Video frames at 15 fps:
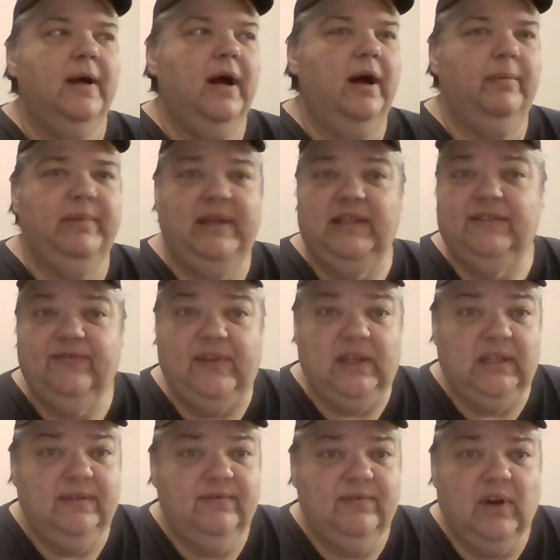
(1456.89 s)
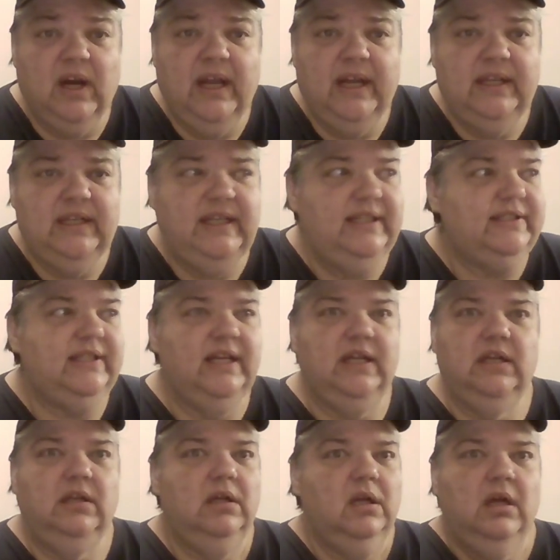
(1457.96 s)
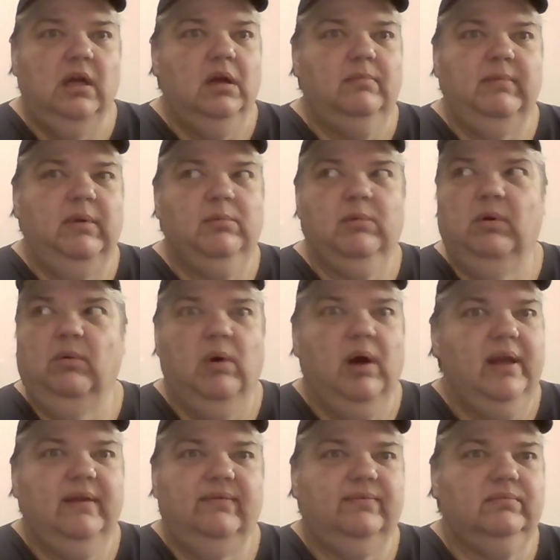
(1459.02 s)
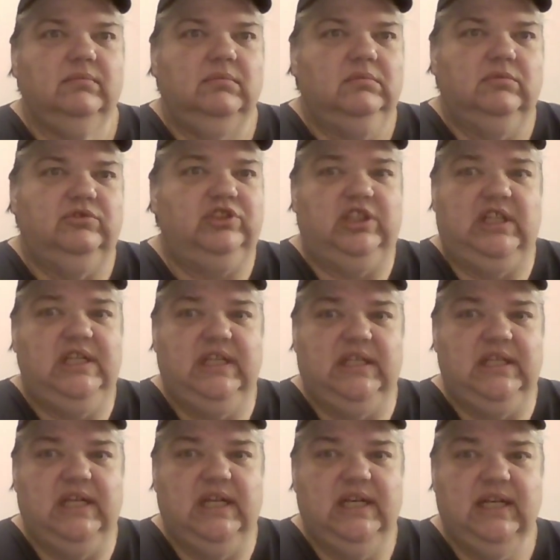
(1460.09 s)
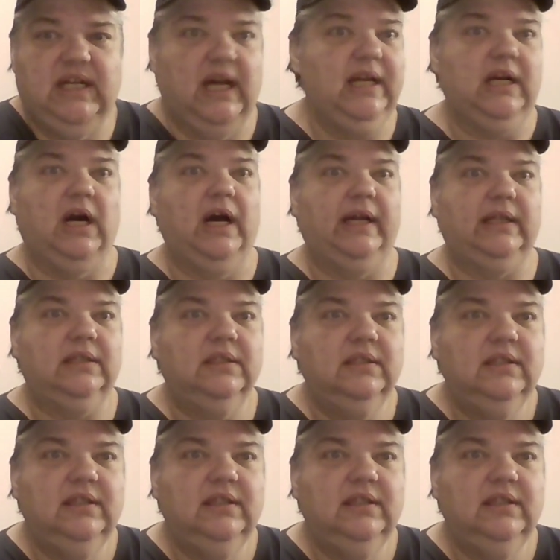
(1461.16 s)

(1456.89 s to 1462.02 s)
He's feeling fine. He said, me and my wife, she didn't get it, I got it.